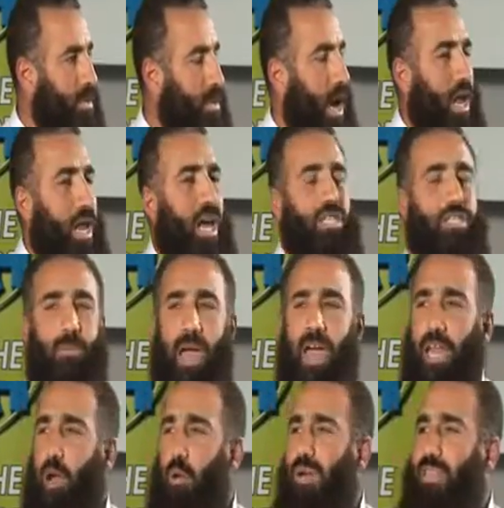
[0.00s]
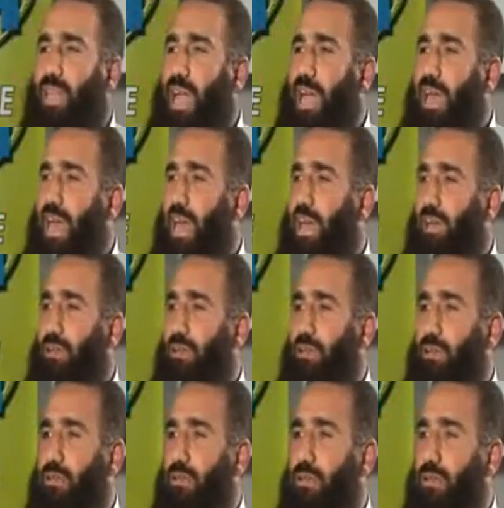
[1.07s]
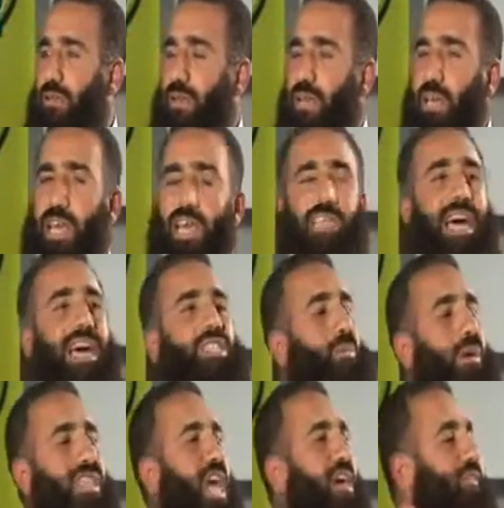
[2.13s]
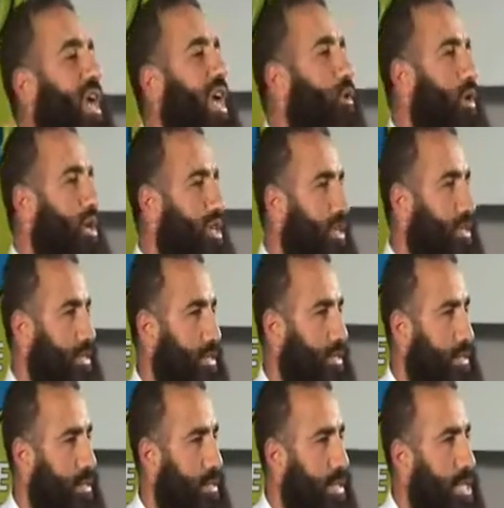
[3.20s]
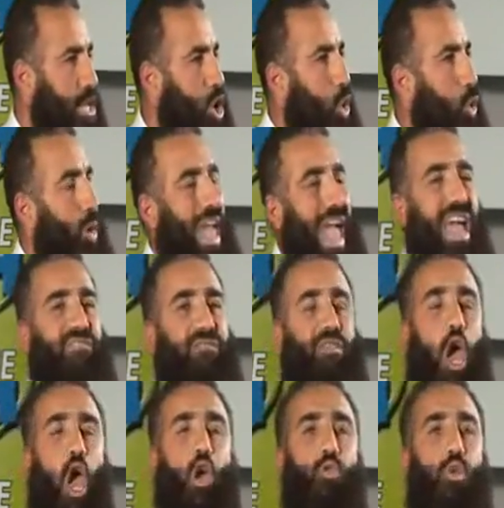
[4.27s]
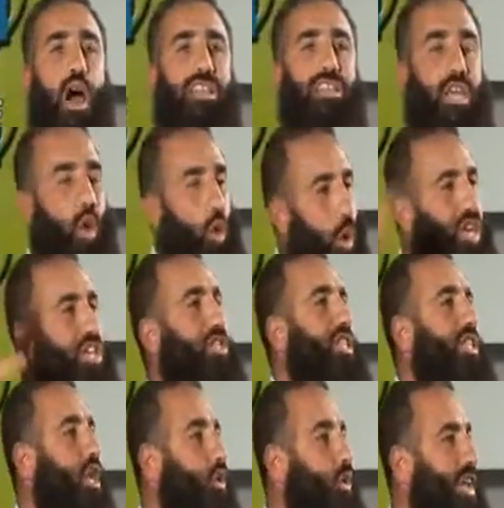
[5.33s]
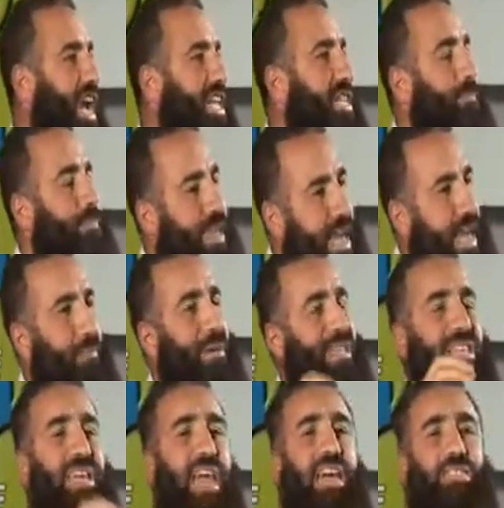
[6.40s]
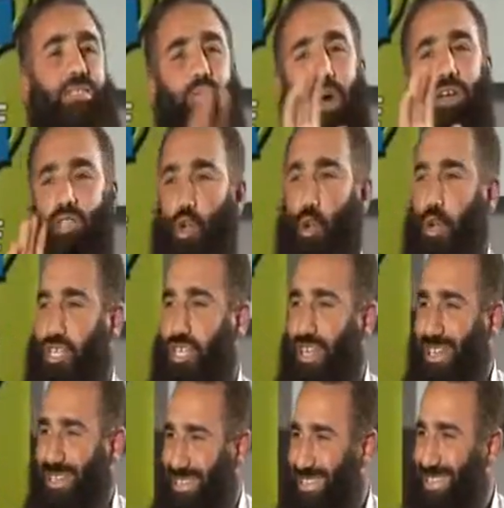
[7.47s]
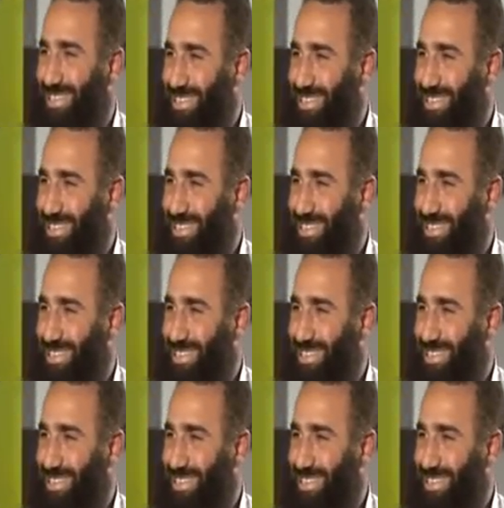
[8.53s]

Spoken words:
Allah subhanahu wa ta'ala, He does whatever He wishes. We have no right to question the Creator, but He has the right to question us.